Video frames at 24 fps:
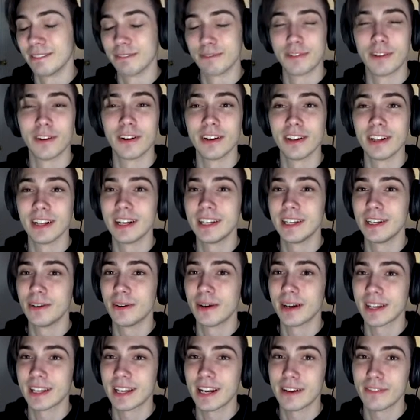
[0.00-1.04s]
For all I know,
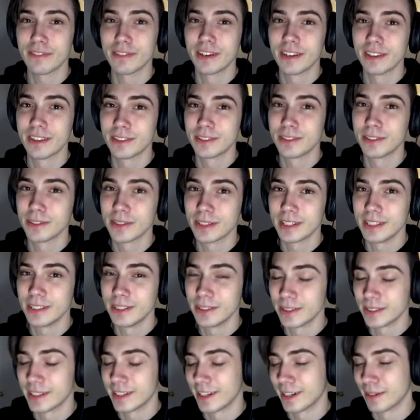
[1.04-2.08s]
I could have another Doki
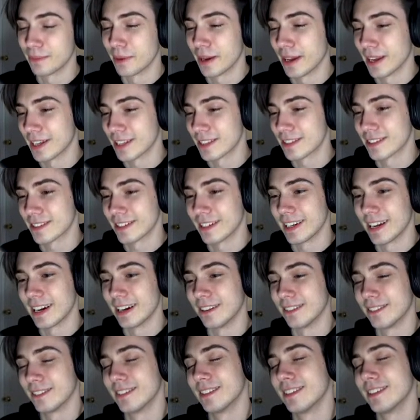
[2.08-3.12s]
Doki on my hands right
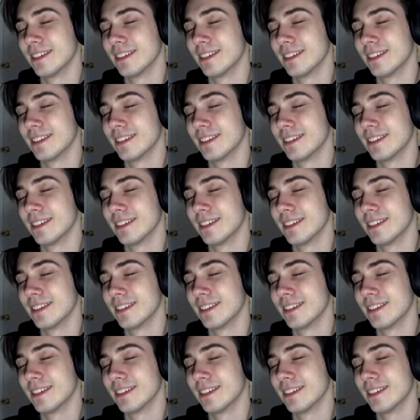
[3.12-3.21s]
now.